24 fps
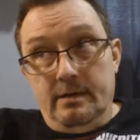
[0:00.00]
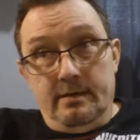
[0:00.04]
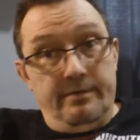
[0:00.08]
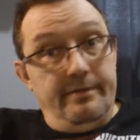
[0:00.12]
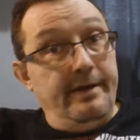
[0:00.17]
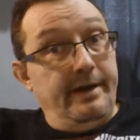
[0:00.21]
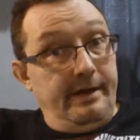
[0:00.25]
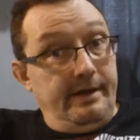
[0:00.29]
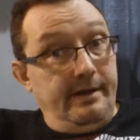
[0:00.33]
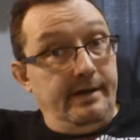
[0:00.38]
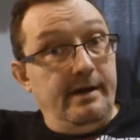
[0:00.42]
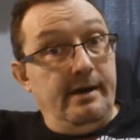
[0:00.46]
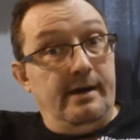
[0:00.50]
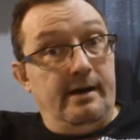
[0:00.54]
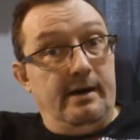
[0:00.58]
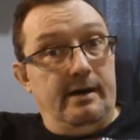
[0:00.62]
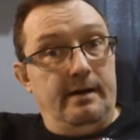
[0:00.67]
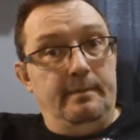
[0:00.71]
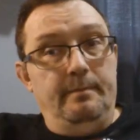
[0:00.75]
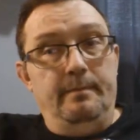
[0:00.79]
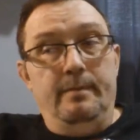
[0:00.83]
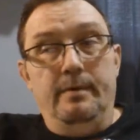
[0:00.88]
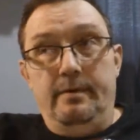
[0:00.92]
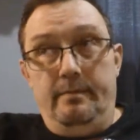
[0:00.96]
thank
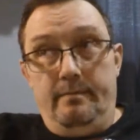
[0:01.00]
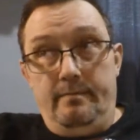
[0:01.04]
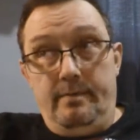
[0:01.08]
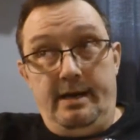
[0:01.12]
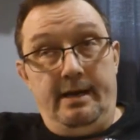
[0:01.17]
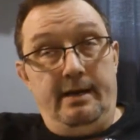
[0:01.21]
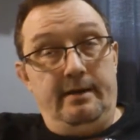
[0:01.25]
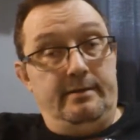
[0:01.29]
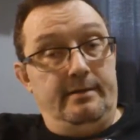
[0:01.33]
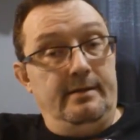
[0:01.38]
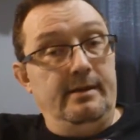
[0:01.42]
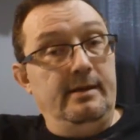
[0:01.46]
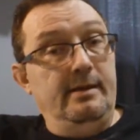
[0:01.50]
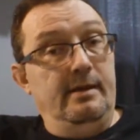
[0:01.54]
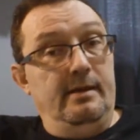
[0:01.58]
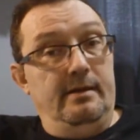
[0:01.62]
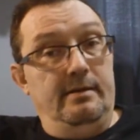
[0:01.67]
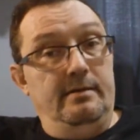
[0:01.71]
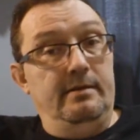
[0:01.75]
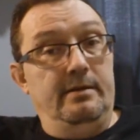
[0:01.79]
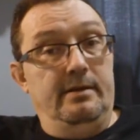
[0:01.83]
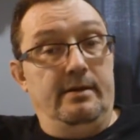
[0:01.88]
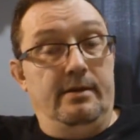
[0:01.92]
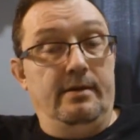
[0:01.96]
God. But back
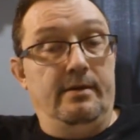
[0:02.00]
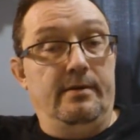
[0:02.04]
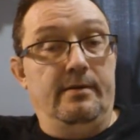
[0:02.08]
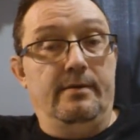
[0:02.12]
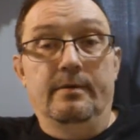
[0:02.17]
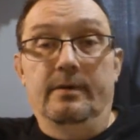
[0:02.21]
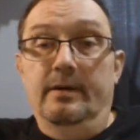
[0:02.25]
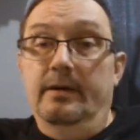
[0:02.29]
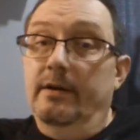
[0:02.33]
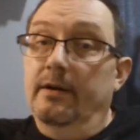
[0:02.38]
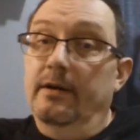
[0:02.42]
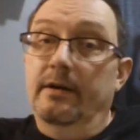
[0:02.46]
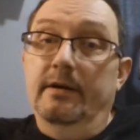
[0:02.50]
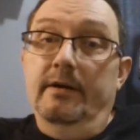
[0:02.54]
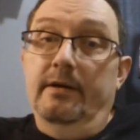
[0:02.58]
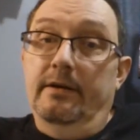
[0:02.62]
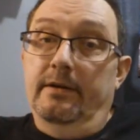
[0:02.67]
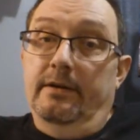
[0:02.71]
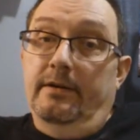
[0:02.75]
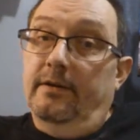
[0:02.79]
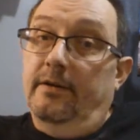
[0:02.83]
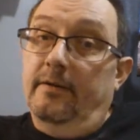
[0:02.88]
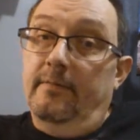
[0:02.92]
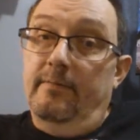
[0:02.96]
then,
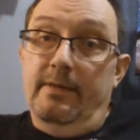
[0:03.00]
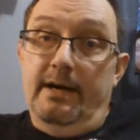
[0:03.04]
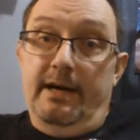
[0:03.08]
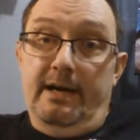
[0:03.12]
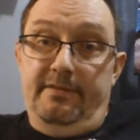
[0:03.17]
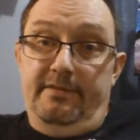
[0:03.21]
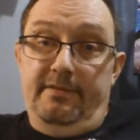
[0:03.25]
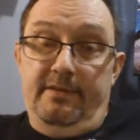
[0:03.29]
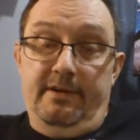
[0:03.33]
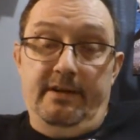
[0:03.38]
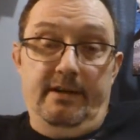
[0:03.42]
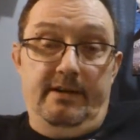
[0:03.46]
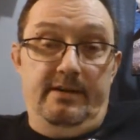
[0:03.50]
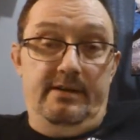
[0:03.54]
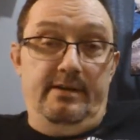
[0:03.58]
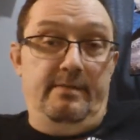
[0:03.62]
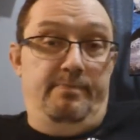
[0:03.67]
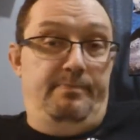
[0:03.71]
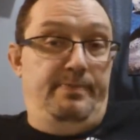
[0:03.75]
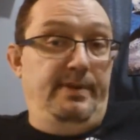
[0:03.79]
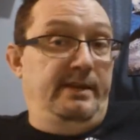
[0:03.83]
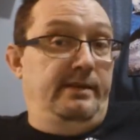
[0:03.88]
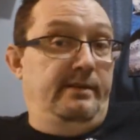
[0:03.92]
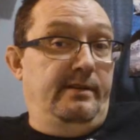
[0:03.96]

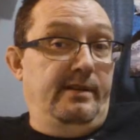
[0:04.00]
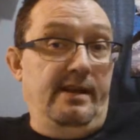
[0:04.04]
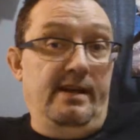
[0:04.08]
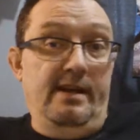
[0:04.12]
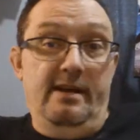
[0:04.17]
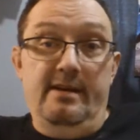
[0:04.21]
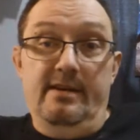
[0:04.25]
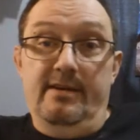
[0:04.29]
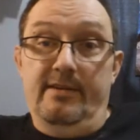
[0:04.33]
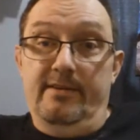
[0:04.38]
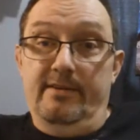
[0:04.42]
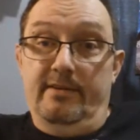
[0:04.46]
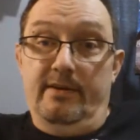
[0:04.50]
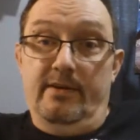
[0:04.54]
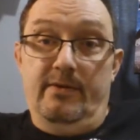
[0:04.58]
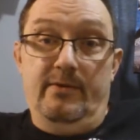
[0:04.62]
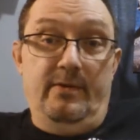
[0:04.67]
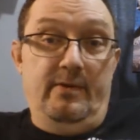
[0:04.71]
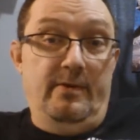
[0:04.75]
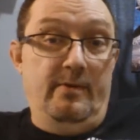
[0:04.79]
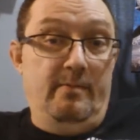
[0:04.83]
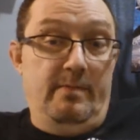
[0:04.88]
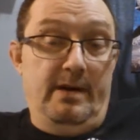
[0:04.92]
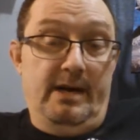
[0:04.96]
you'd be 10 years
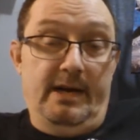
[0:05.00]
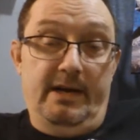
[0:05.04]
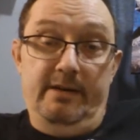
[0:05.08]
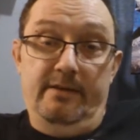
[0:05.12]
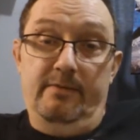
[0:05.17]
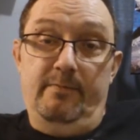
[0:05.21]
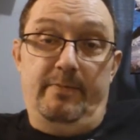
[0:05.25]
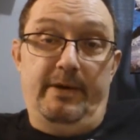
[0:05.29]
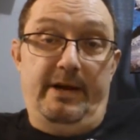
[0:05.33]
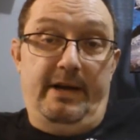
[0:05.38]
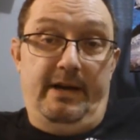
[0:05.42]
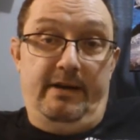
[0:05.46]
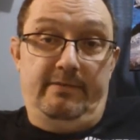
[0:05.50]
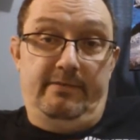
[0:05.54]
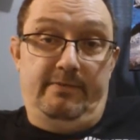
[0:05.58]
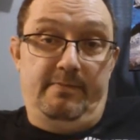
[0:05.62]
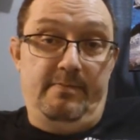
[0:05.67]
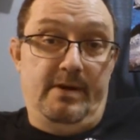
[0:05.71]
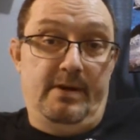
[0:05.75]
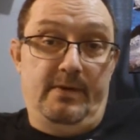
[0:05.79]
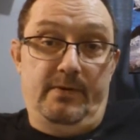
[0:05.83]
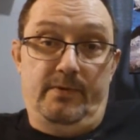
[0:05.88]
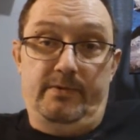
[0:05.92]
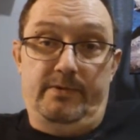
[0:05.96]
old, go buy you a pack of
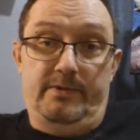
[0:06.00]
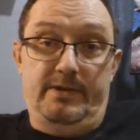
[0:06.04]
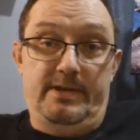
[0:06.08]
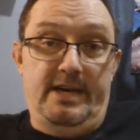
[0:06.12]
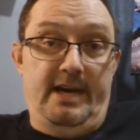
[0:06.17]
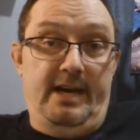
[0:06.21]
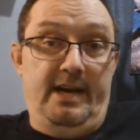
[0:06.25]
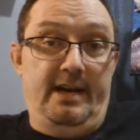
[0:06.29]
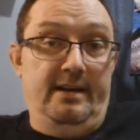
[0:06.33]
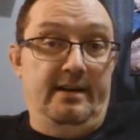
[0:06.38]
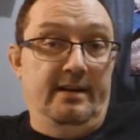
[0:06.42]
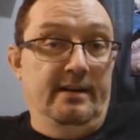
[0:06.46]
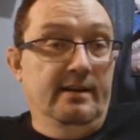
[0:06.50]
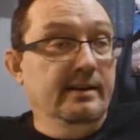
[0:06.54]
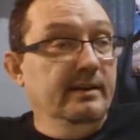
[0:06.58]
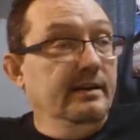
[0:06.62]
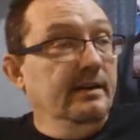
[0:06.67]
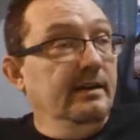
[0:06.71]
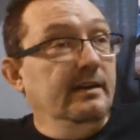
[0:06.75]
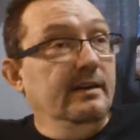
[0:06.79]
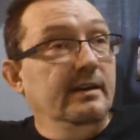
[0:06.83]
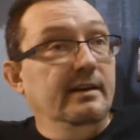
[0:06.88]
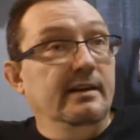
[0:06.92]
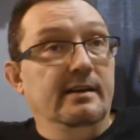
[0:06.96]
smokes, Jack.
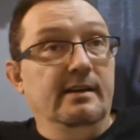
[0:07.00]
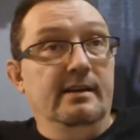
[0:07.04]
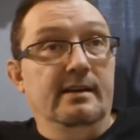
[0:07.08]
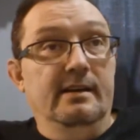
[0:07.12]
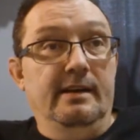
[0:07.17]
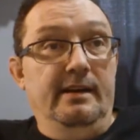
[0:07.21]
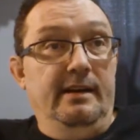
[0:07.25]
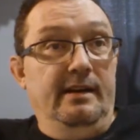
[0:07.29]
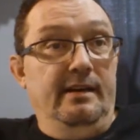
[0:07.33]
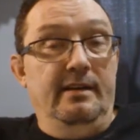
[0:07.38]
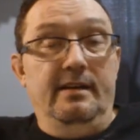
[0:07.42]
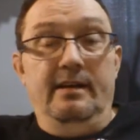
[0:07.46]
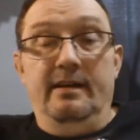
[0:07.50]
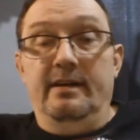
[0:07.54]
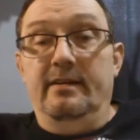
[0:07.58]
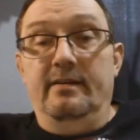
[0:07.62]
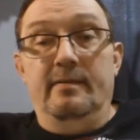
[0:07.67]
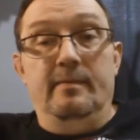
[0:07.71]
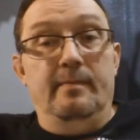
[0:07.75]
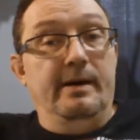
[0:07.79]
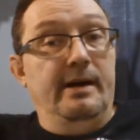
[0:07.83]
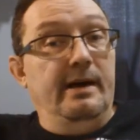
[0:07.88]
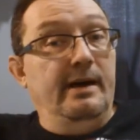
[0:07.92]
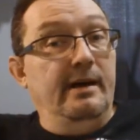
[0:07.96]
And ain't
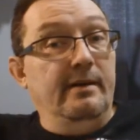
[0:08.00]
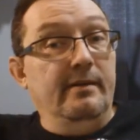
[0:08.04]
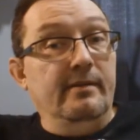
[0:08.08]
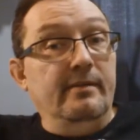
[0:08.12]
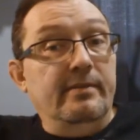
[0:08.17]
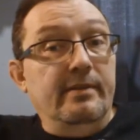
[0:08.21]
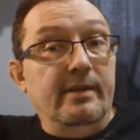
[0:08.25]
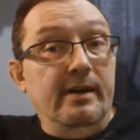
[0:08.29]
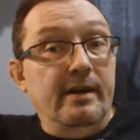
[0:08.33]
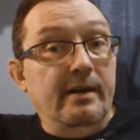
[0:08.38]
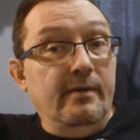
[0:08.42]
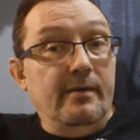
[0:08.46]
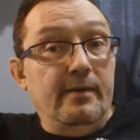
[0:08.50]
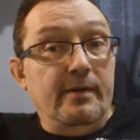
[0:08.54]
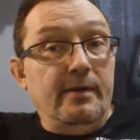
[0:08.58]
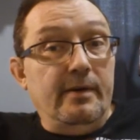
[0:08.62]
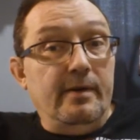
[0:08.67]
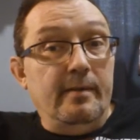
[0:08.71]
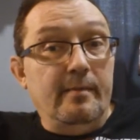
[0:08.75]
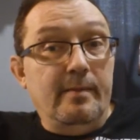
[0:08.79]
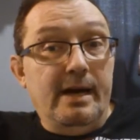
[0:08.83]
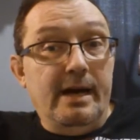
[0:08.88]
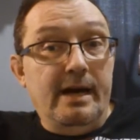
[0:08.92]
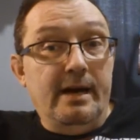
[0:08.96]
nobody going to say a
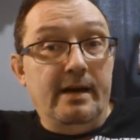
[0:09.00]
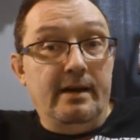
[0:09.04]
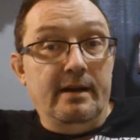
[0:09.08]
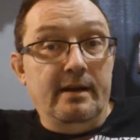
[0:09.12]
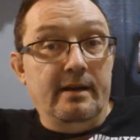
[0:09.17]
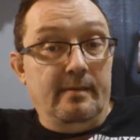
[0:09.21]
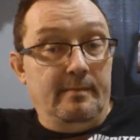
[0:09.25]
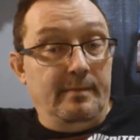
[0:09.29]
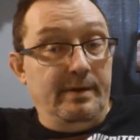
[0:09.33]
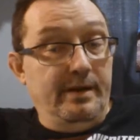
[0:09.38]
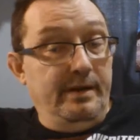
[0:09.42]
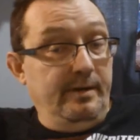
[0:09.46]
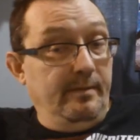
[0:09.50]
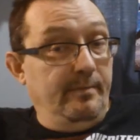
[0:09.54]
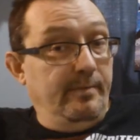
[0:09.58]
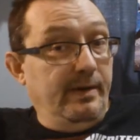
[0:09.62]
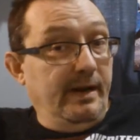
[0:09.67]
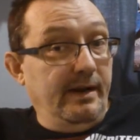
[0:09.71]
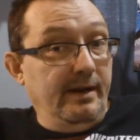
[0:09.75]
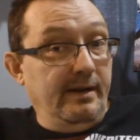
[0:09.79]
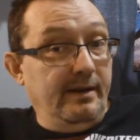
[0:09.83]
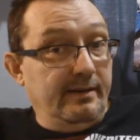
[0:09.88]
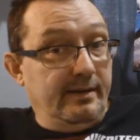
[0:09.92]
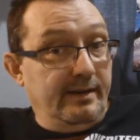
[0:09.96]
word about it. Your
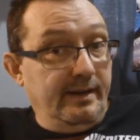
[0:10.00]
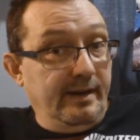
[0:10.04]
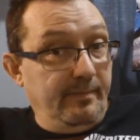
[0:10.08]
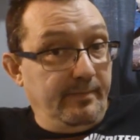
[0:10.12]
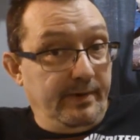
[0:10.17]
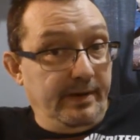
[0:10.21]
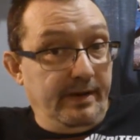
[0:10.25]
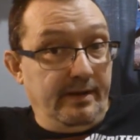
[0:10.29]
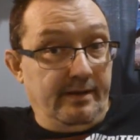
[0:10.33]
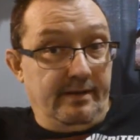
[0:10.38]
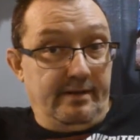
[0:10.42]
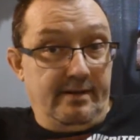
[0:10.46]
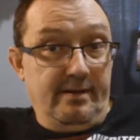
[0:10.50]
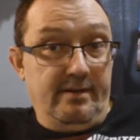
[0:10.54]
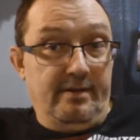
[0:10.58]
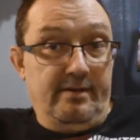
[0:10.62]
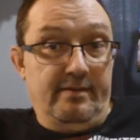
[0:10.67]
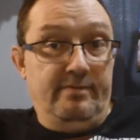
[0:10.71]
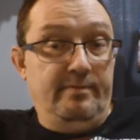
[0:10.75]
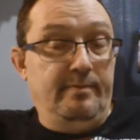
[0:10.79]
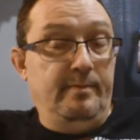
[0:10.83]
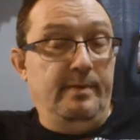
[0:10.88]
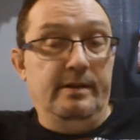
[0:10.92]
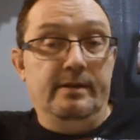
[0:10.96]
parents get pissed
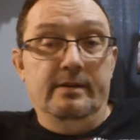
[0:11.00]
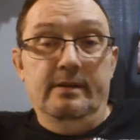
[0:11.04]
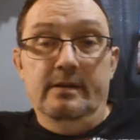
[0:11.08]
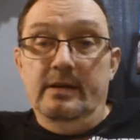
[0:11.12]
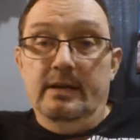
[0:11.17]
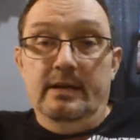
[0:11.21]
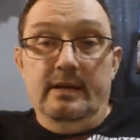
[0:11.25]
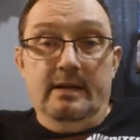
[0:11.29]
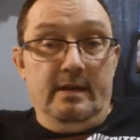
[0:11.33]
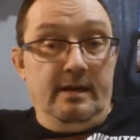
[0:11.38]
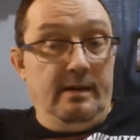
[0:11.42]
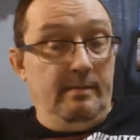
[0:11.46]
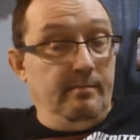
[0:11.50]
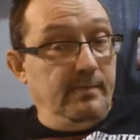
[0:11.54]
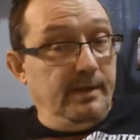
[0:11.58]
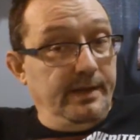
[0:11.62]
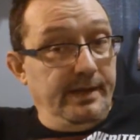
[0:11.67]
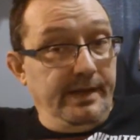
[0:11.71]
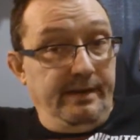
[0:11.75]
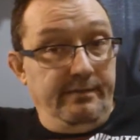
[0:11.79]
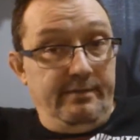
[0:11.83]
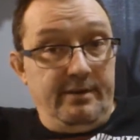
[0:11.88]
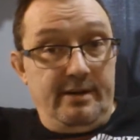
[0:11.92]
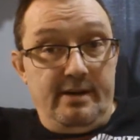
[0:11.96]
off. And
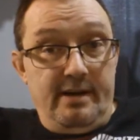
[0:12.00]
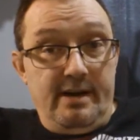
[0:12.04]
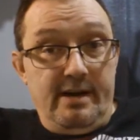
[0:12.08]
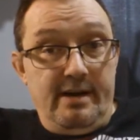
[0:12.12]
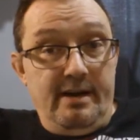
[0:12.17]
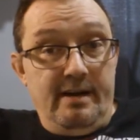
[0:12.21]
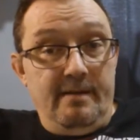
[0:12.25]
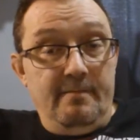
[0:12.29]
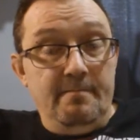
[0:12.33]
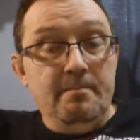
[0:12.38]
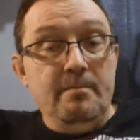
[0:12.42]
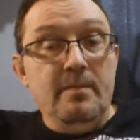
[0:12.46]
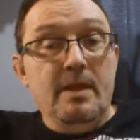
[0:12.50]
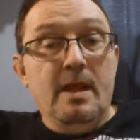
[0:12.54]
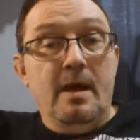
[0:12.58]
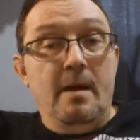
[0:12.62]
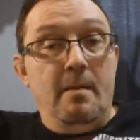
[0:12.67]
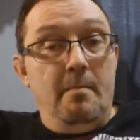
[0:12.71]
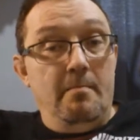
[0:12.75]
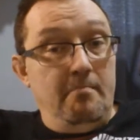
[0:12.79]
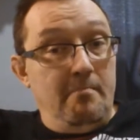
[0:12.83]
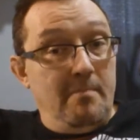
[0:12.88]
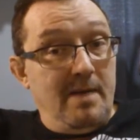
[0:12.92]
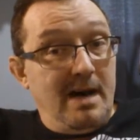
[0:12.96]
believe it or not,
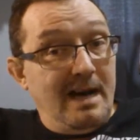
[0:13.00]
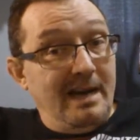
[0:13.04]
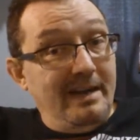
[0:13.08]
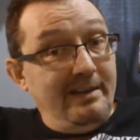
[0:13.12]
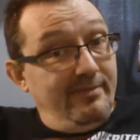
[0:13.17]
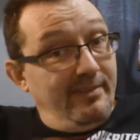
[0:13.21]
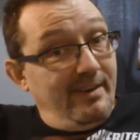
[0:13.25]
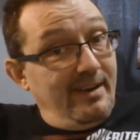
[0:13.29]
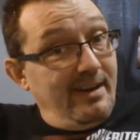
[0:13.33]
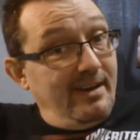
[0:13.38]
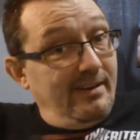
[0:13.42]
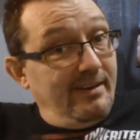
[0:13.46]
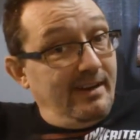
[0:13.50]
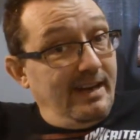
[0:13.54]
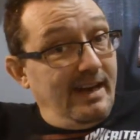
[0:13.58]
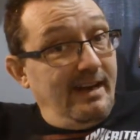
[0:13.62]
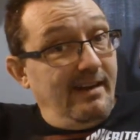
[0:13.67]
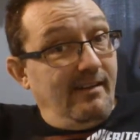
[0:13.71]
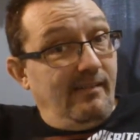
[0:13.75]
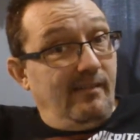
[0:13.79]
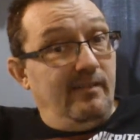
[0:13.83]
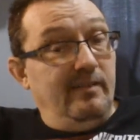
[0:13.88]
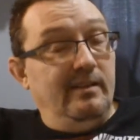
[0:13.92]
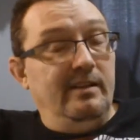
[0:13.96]
mine found
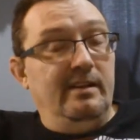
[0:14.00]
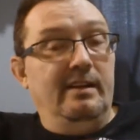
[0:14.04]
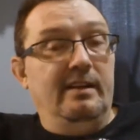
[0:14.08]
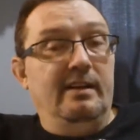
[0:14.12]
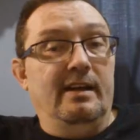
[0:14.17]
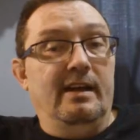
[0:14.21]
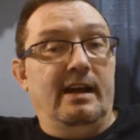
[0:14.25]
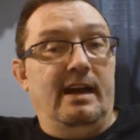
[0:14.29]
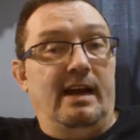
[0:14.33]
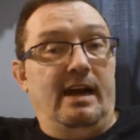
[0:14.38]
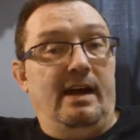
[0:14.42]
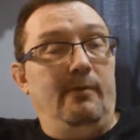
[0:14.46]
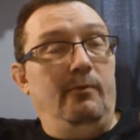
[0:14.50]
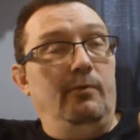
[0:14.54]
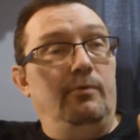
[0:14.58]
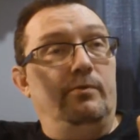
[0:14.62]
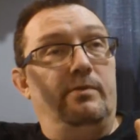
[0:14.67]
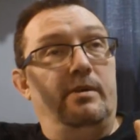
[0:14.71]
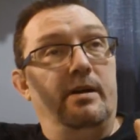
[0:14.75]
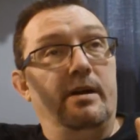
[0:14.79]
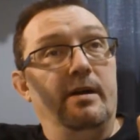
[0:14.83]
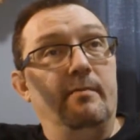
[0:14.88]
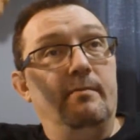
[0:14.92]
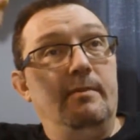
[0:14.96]
out. I
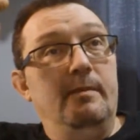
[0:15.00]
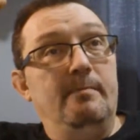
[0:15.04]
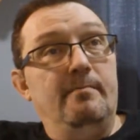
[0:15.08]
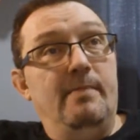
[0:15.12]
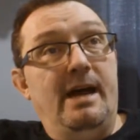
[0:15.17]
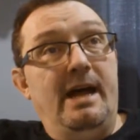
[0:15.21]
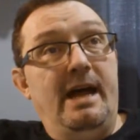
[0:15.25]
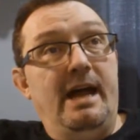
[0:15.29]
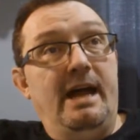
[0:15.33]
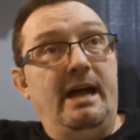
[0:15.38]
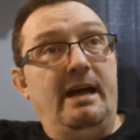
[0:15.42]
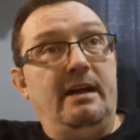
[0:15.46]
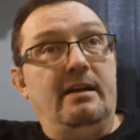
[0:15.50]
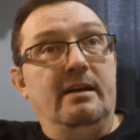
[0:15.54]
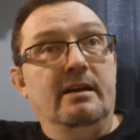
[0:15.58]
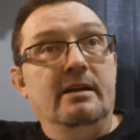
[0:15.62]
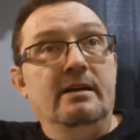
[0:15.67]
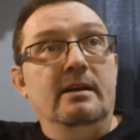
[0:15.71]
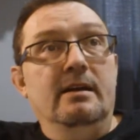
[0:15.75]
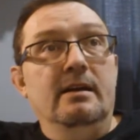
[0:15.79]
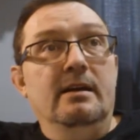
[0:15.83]
was coming back.